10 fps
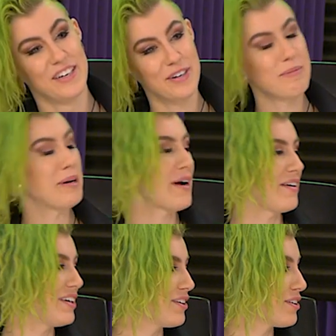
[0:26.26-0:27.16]
You're gonna be
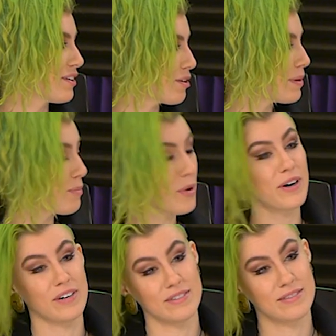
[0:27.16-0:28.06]
around here a little bit
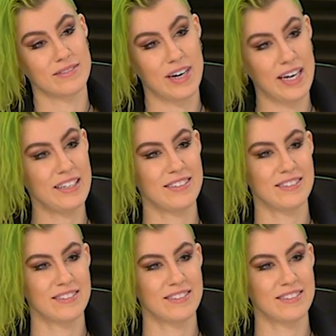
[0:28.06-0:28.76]
more, right?